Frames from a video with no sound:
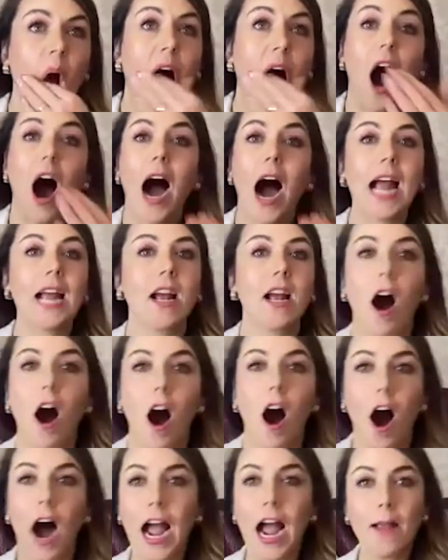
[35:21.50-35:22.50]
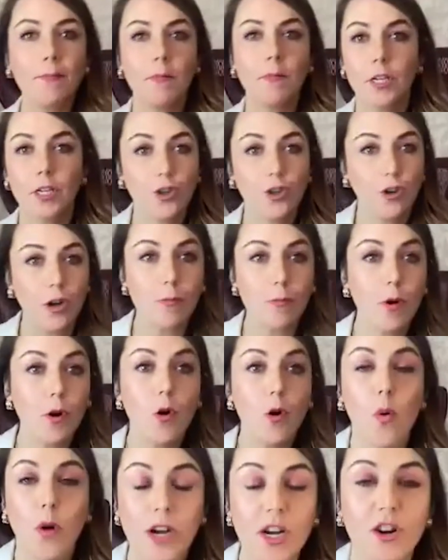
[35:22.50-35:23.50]
I'm treatment
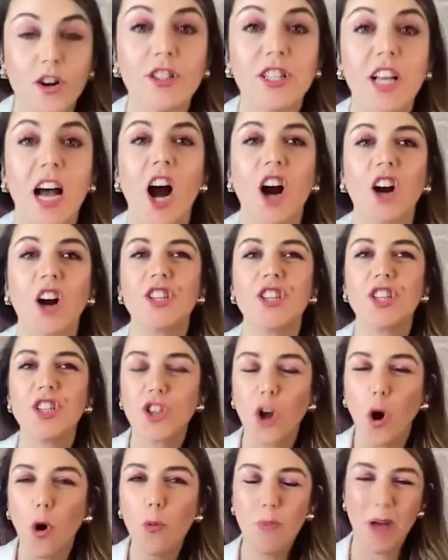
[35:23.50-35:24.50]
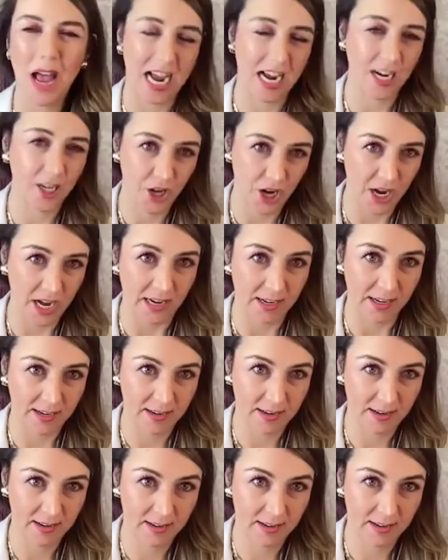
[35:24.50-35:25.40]
coordinators are so passionate.